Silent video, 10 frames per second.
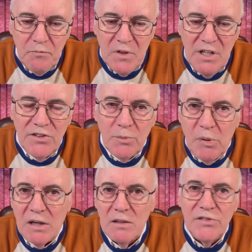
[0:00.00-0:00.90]
These are
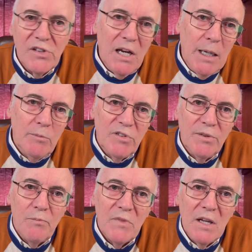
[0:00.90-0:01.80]
perilous times.
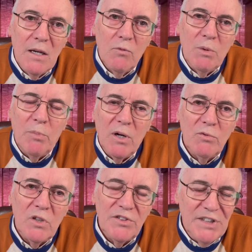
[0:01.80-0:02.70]
When Paul
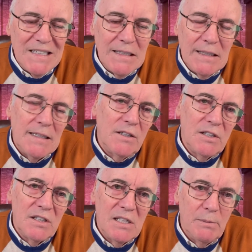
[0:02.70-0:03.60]
wrote a second letter
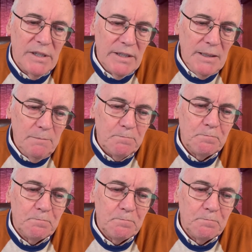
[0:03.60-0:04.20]
to Timothy,